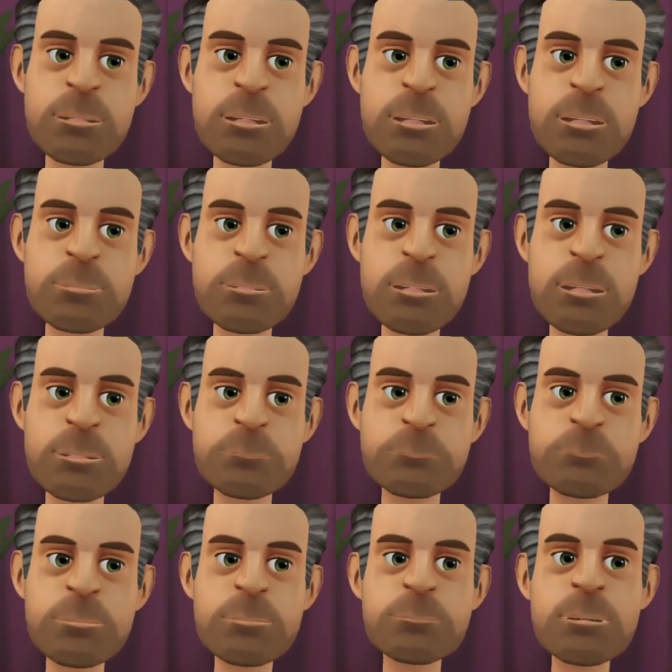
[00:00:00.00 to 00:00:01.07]
If you do
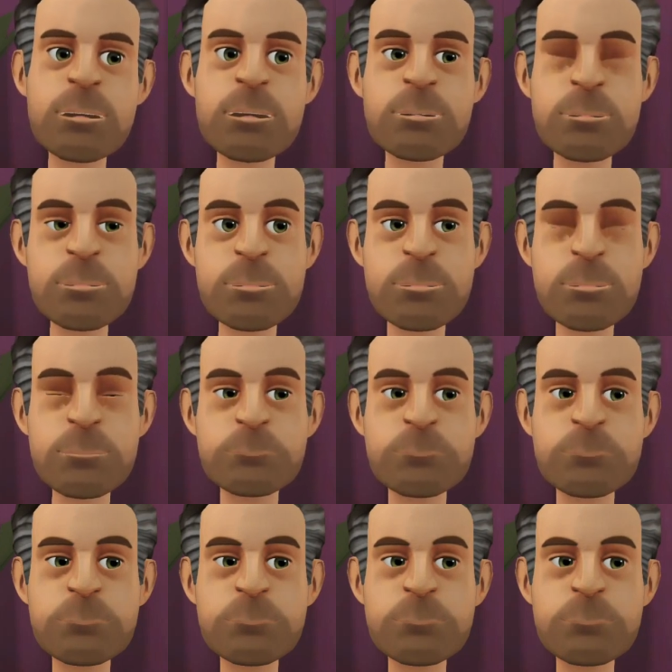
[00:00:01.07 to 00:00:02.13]
give a fuck,
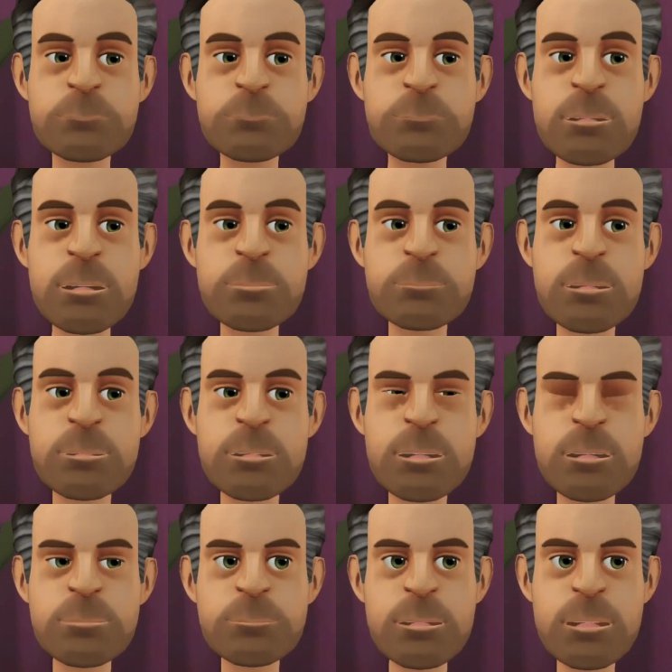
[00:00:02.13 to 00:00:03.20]
send in
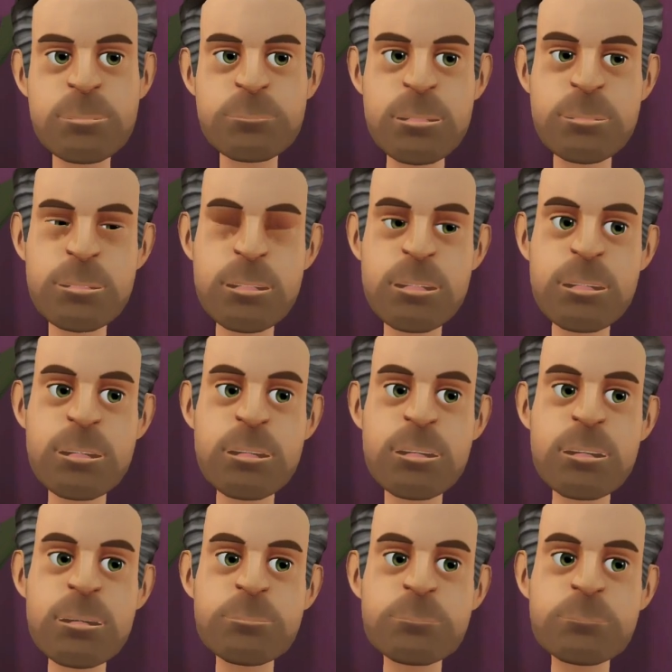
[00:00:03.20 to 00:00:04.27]
the fucking comment if you're
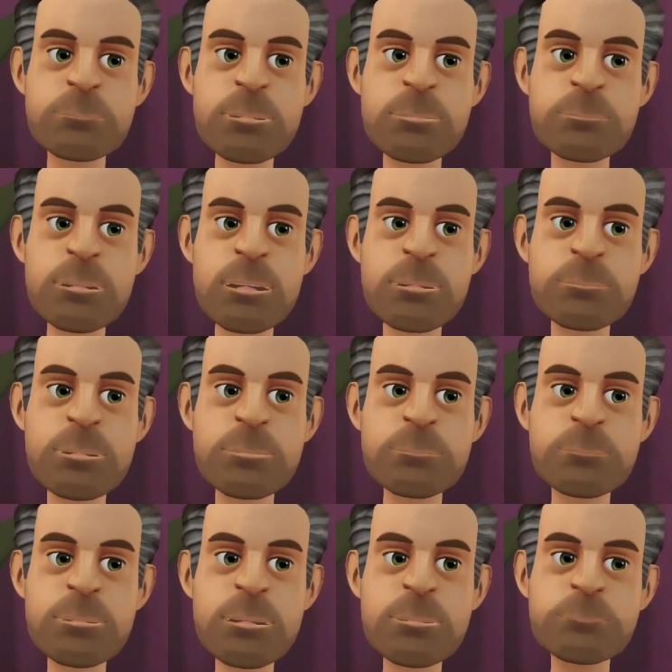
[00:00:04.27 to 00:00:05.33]
white. But
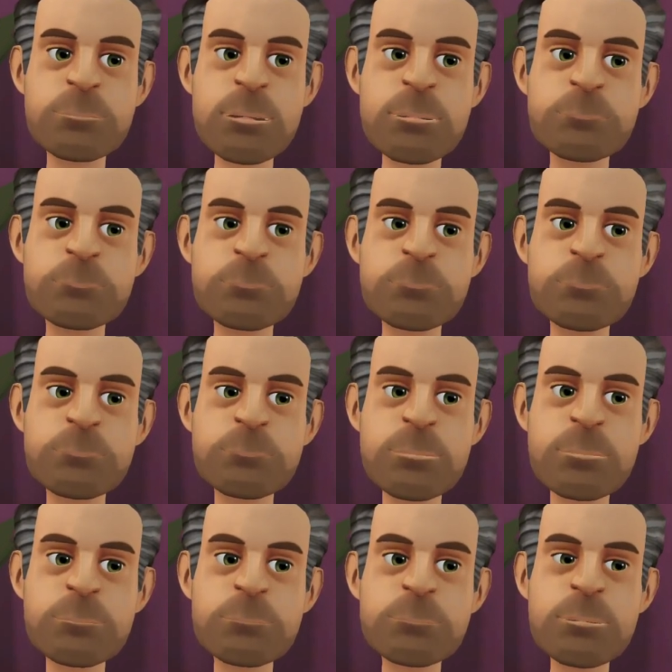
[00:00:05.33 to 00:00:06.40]
the majority of you,
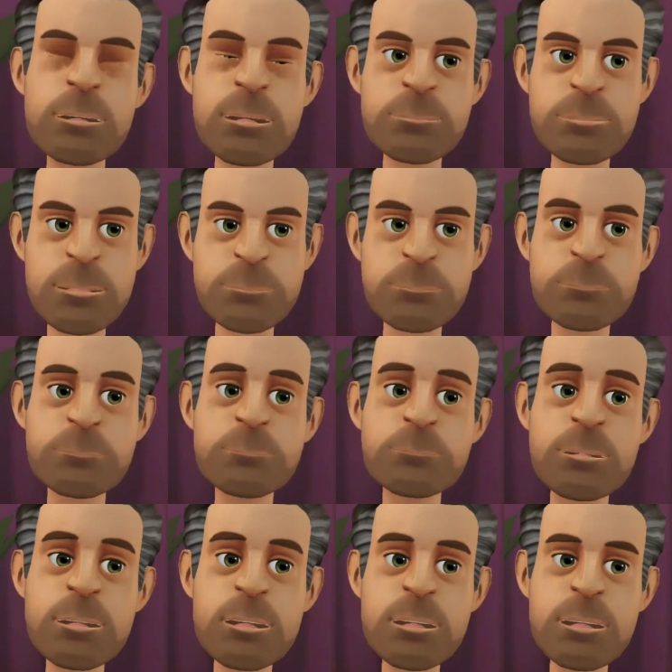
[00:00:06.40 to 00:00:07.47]
you know you
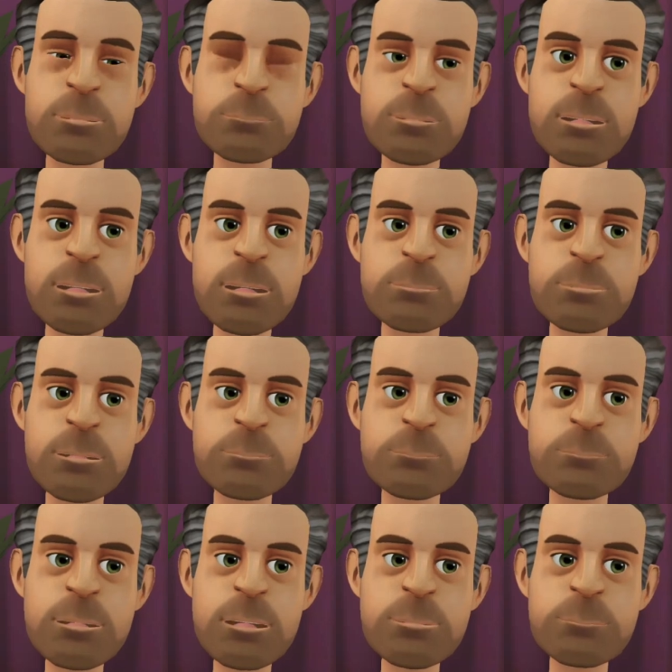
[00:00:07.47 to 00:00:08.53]
don't give a
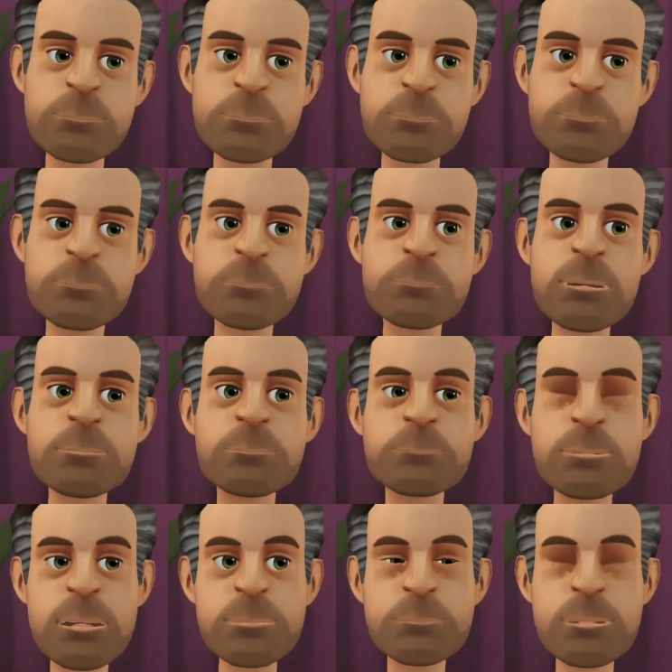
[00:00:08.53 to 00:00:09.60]
fuck. You know
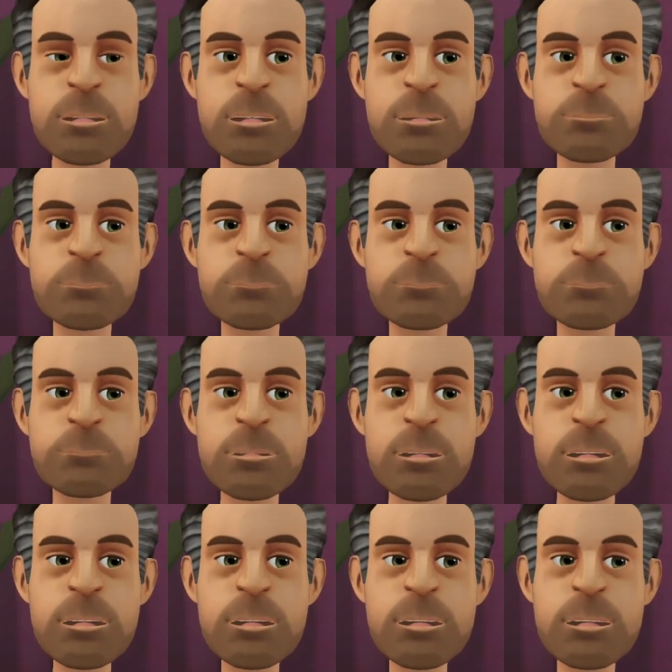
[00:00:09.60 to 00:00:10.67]
it to be true. I
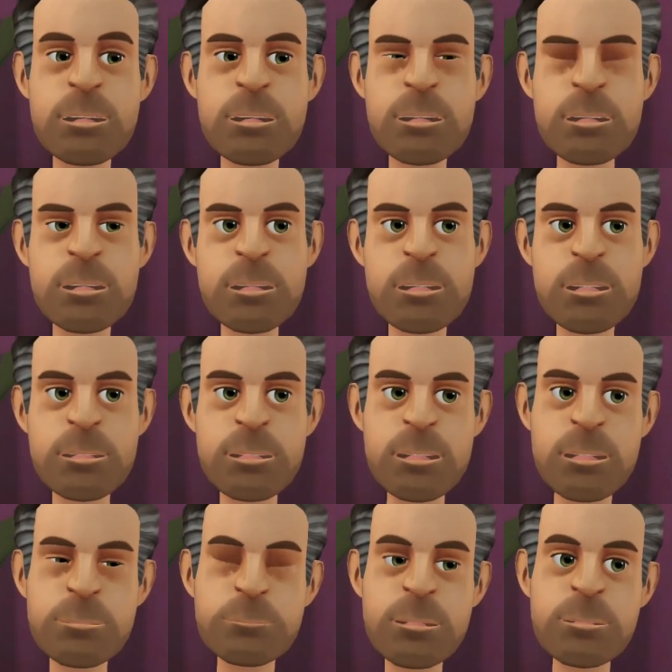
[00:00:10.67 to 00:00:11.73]
don't know, is it
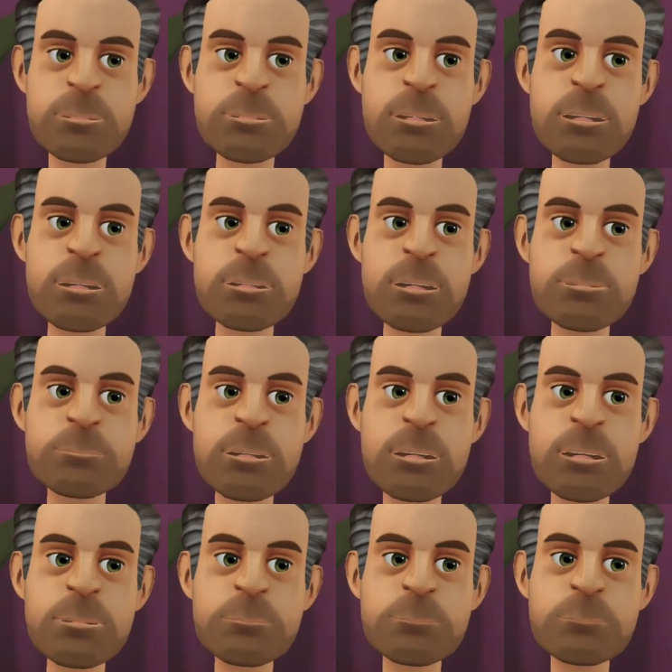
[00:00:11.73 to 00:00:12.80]
95%? Is it
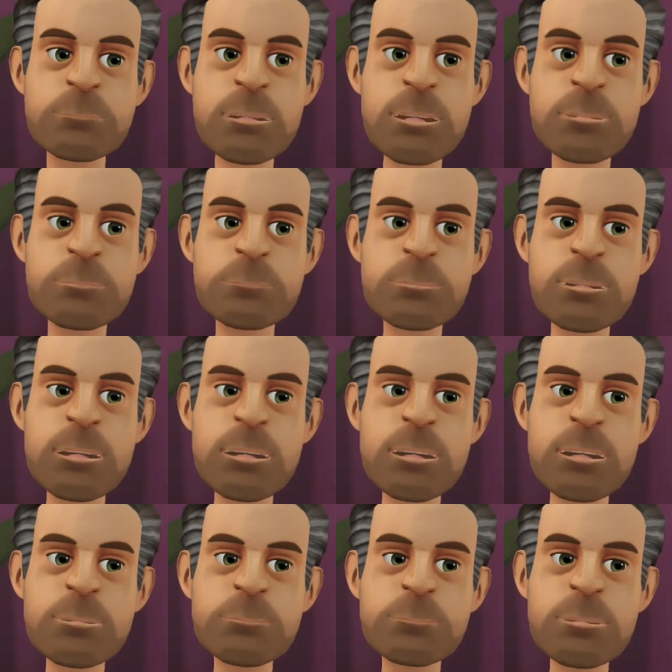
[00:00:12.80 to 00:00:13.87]
90? Is it
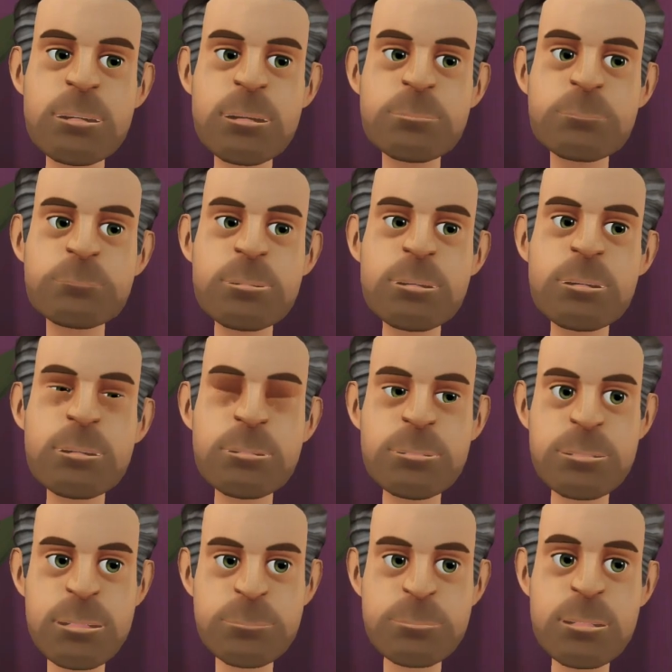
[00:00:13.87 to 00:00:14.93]
99%? I
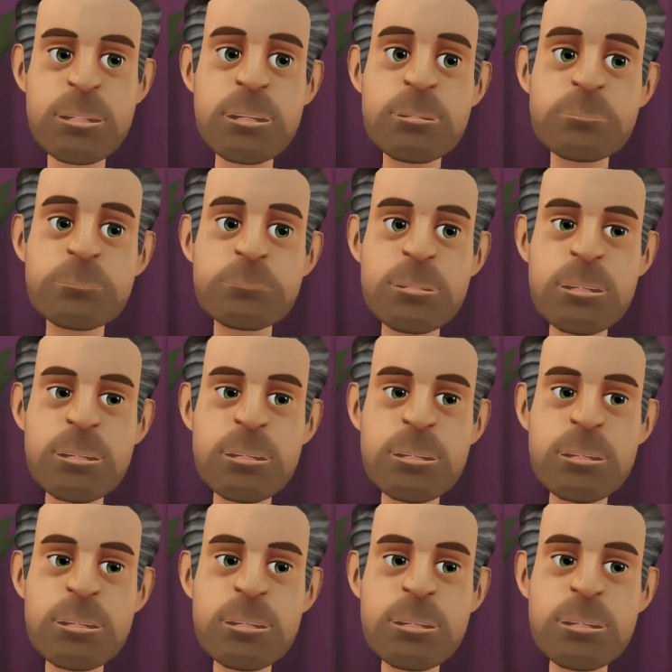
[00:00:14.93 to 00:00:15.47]
don't know.